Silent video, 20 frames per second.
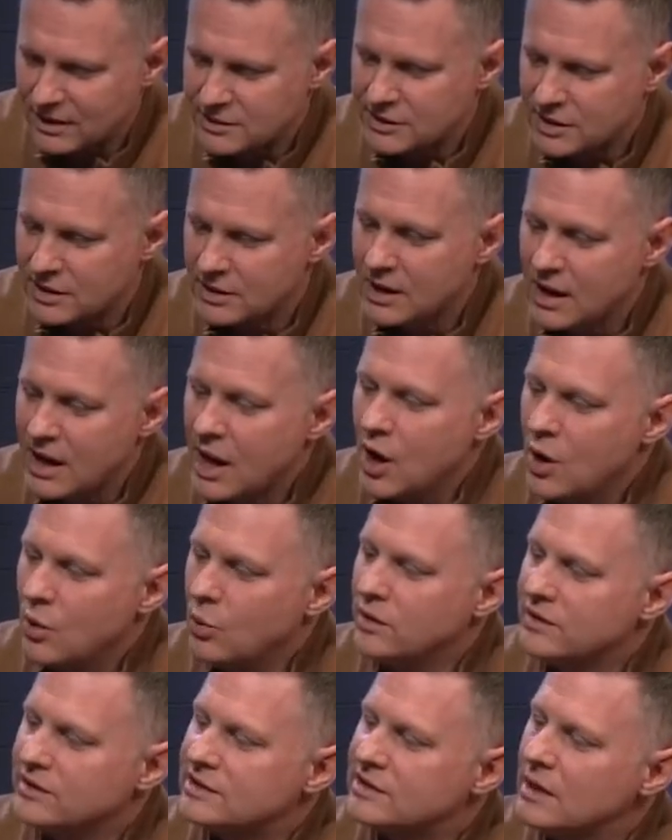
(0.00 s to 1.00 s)
here.
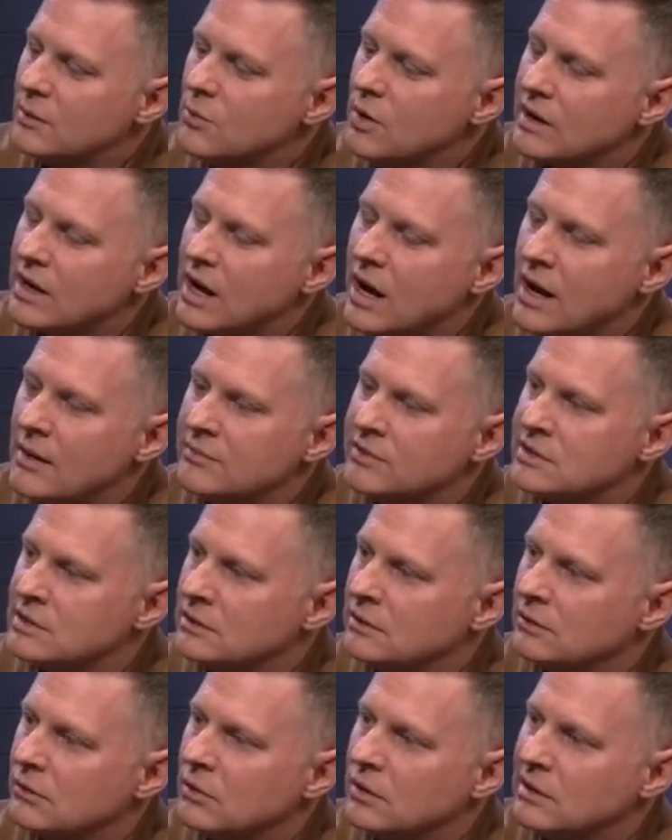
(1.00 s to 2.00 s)
When someone comes to
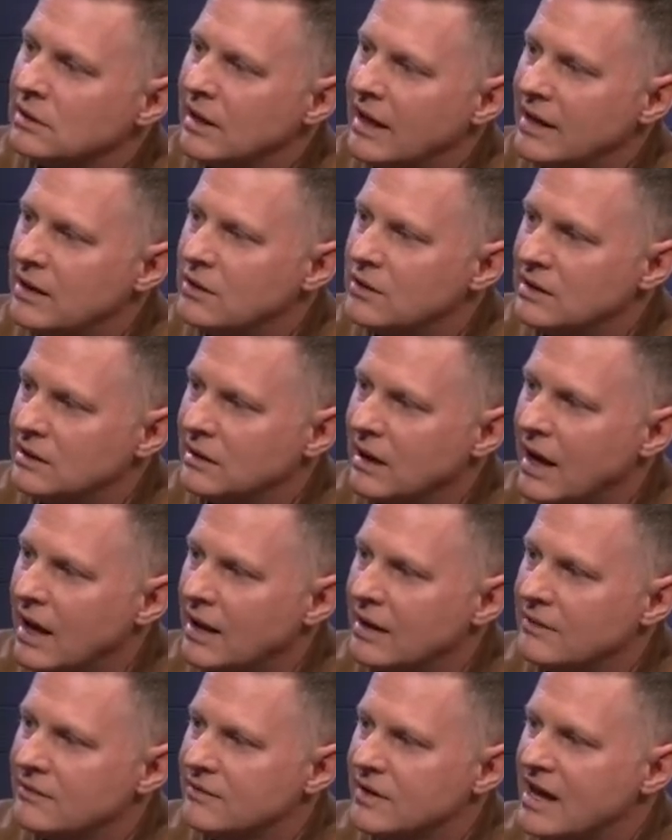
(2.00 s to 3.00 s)
the Lord later in
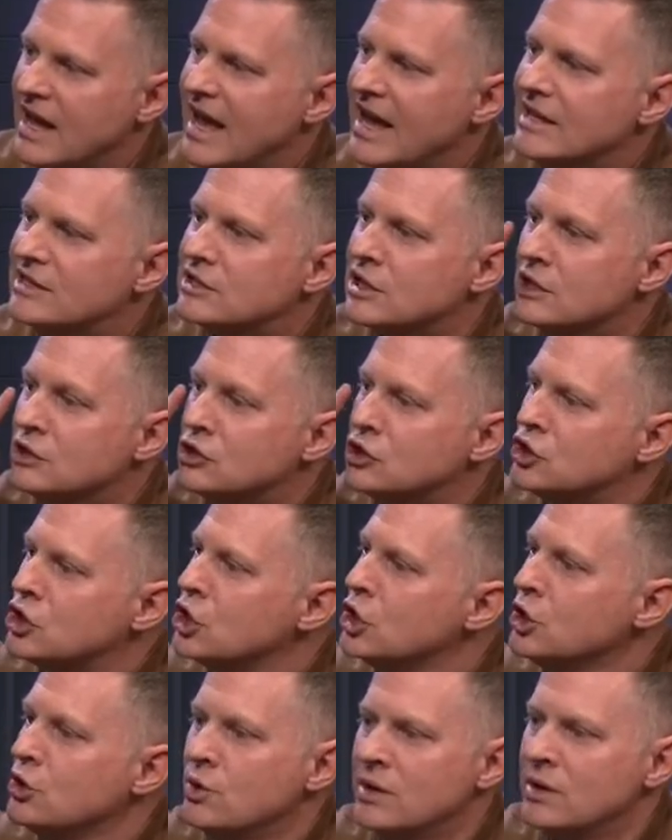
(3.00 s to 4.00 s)
life, it's
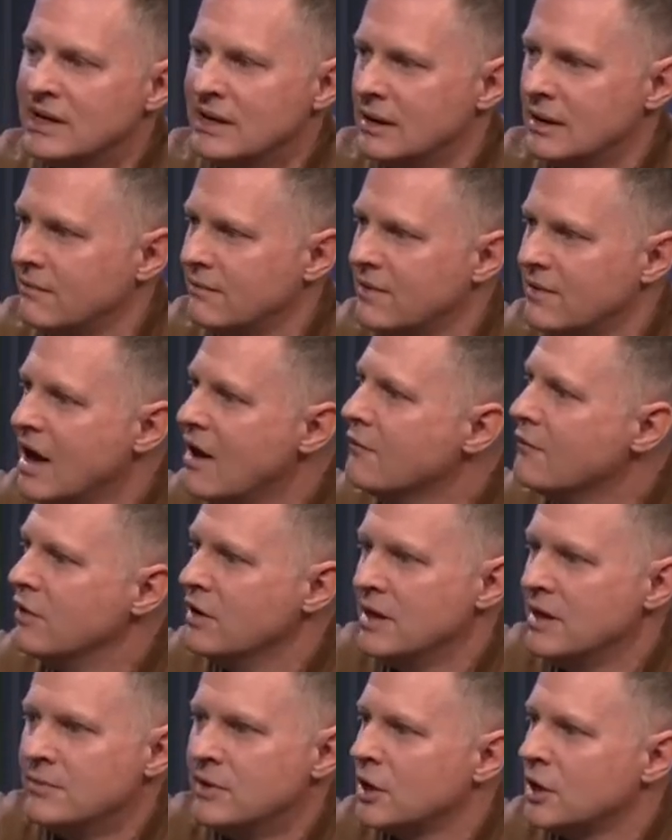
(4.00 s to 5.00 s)
intuitive yes. for
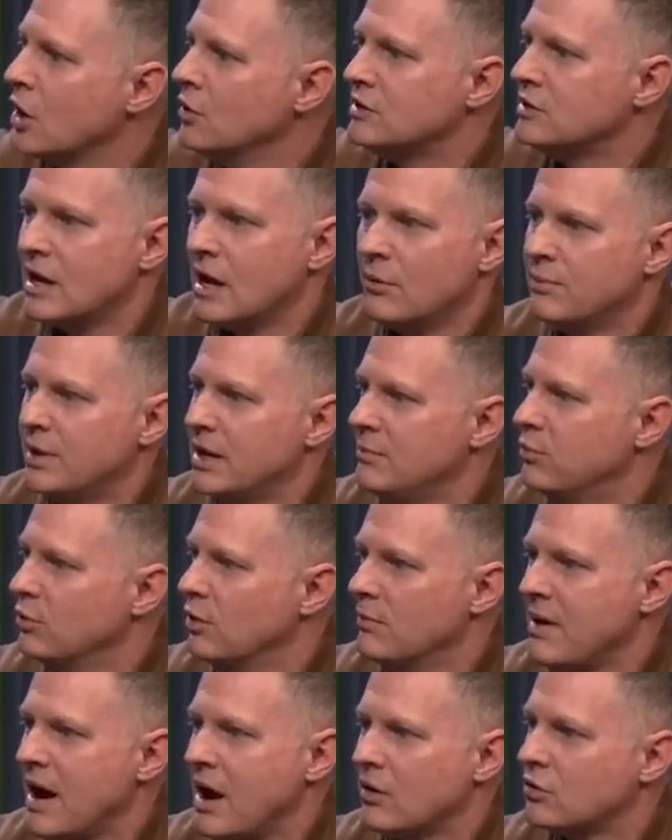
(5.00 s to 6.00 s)
them to go tell people
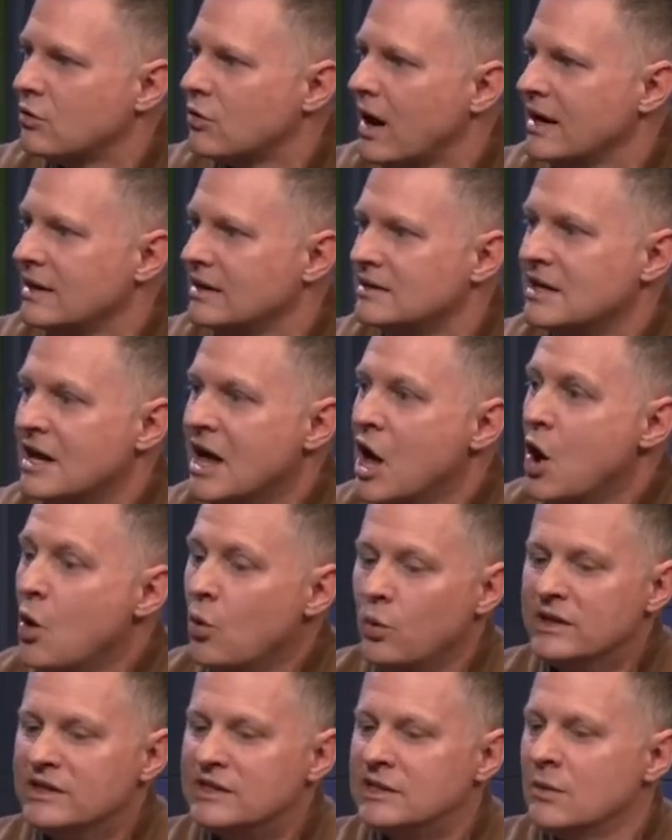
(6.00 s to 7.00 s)
about yes. Christ.
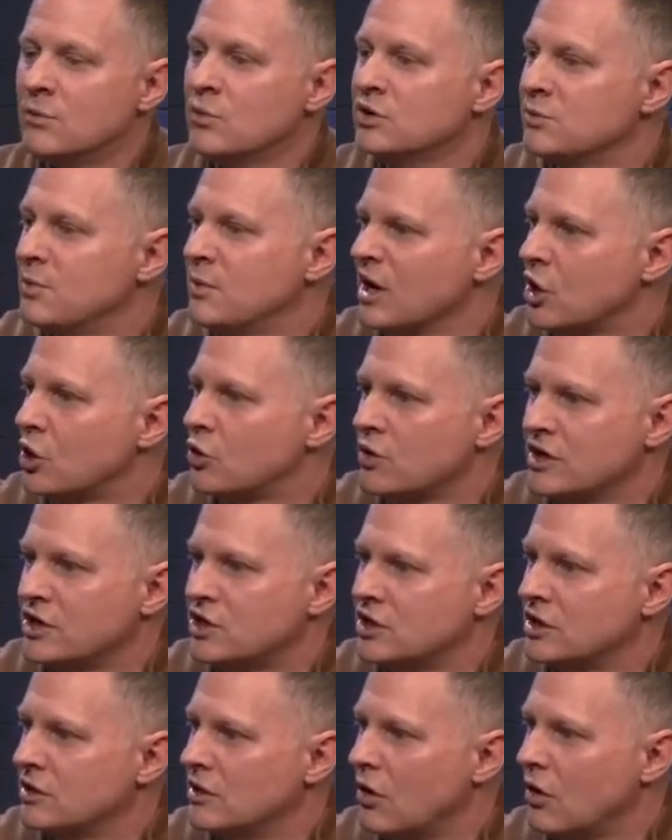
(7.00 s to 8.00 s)
When someone's been a
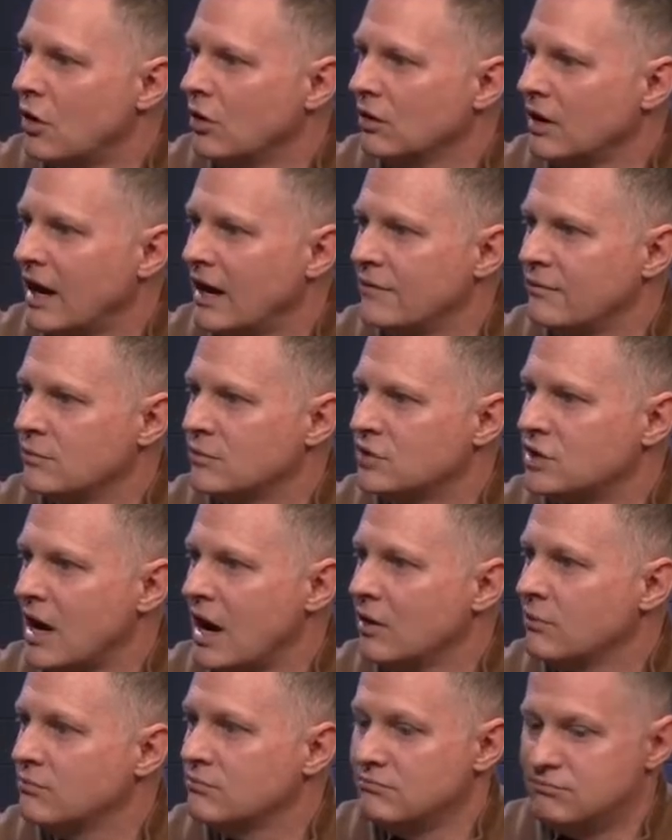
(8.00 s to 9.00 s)
Christian their whole life from
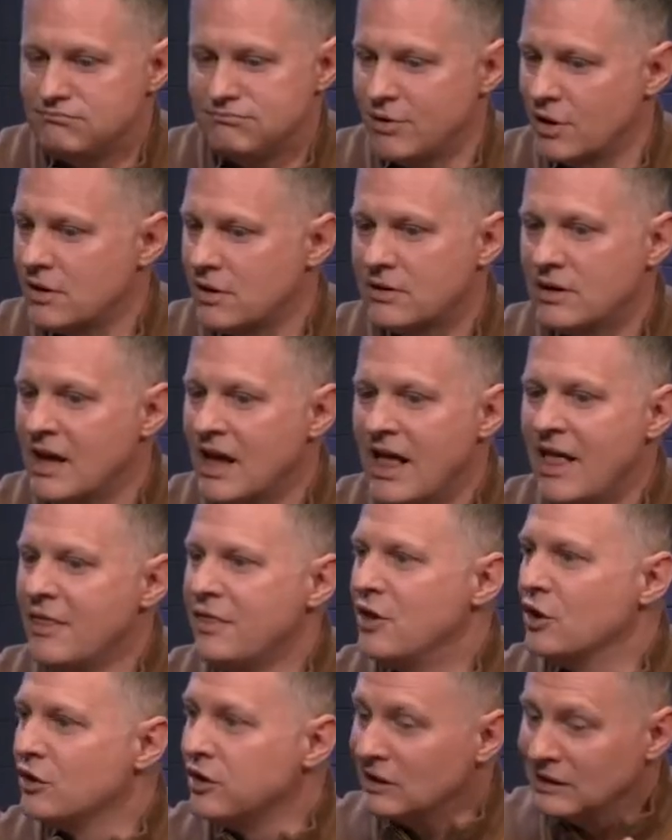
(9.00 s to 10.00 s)
childbirth,
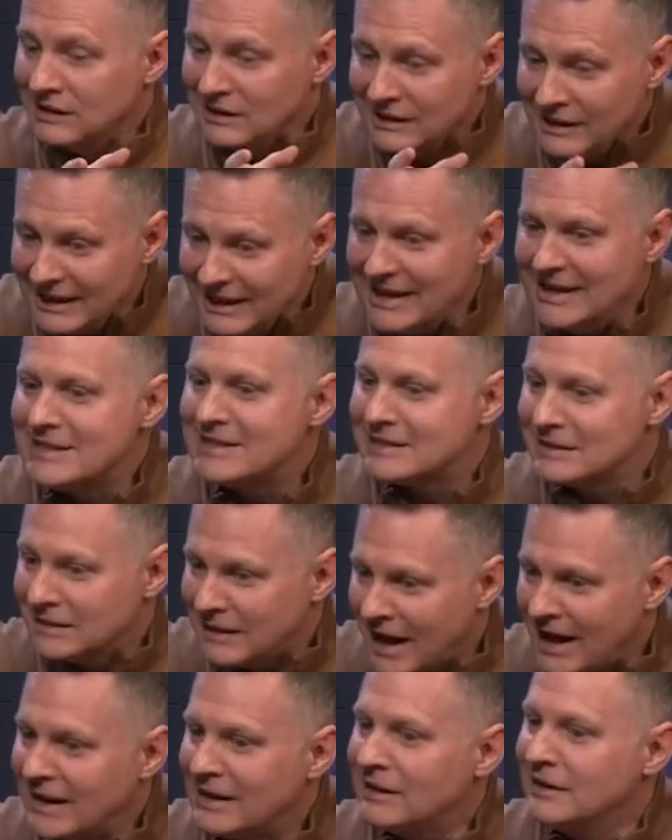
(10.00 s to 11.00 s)
they're the least
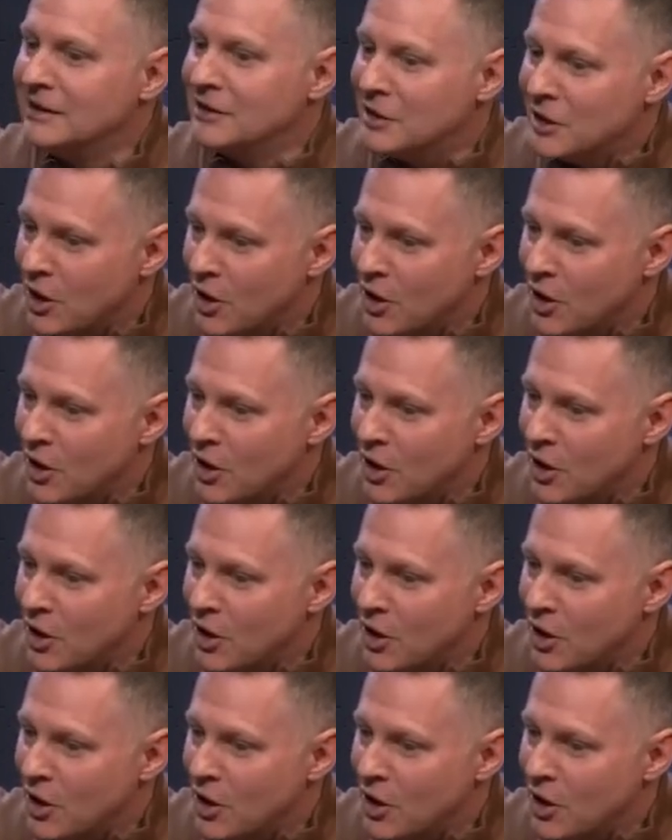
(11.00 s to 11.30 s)
likely to sure. go